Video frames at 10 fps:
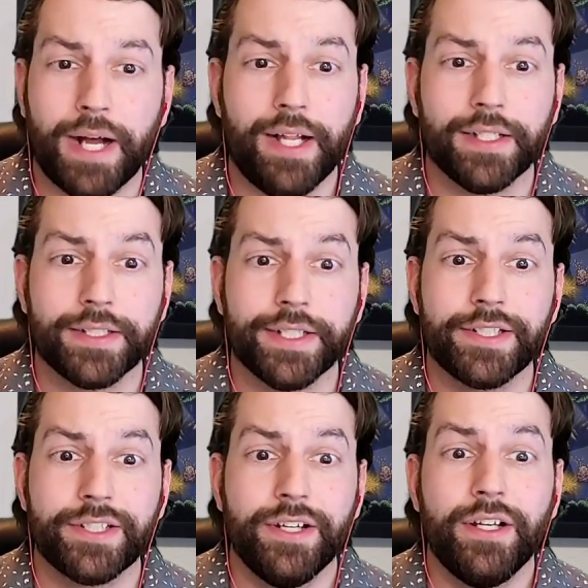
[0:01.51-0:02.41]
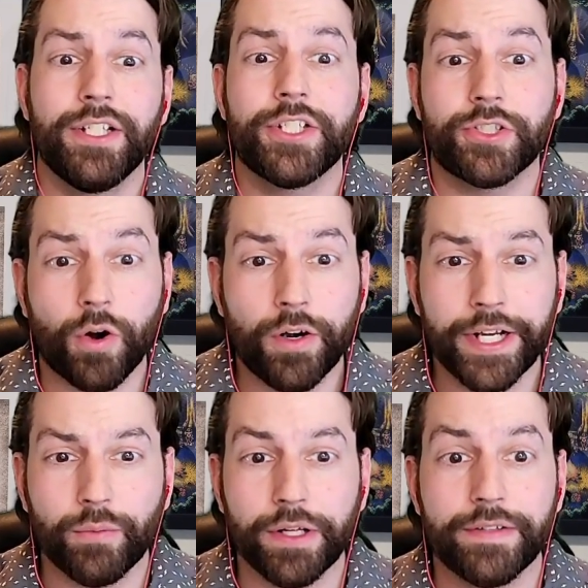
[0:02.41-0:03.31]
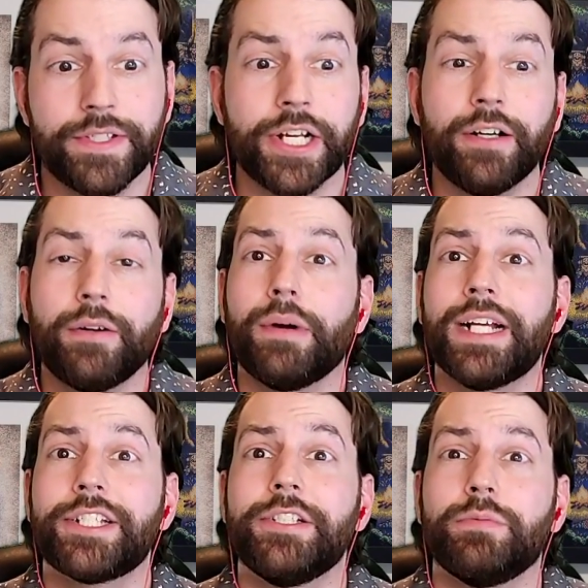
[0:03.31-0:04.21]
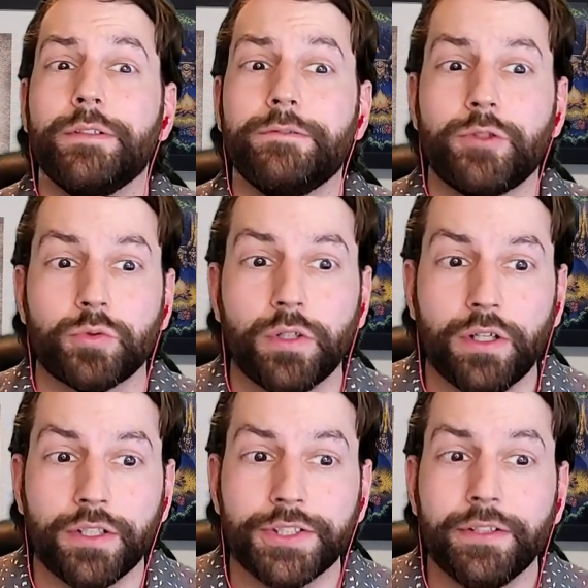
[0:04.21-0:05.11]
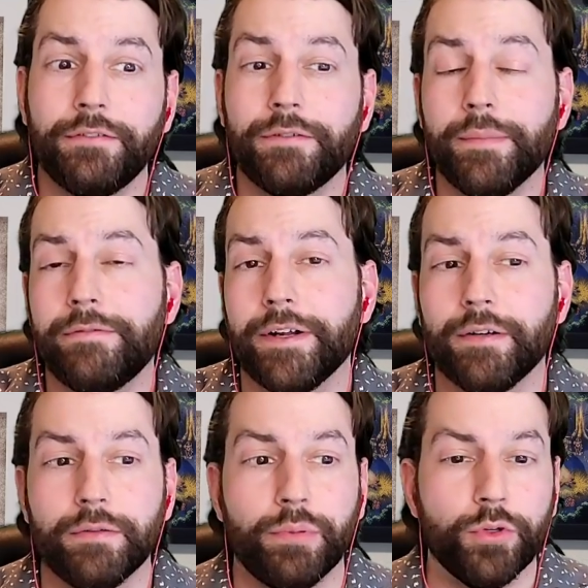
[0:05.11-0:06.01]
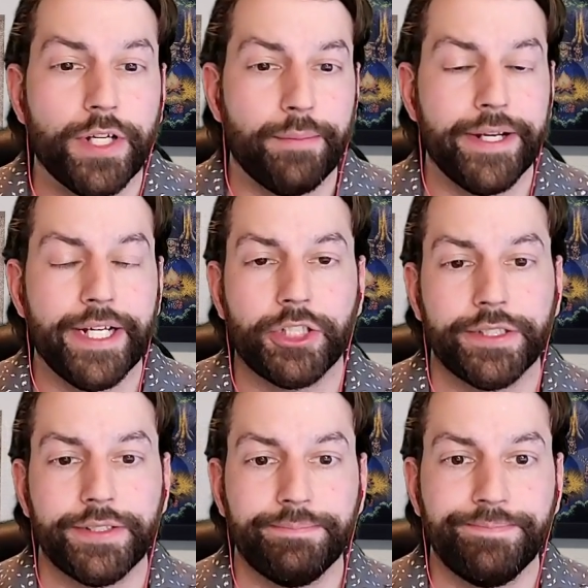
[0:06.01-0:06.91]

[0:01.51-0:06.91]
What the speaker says: politics, starting with Sarah Raskin's withdrawals from the federal board nomination.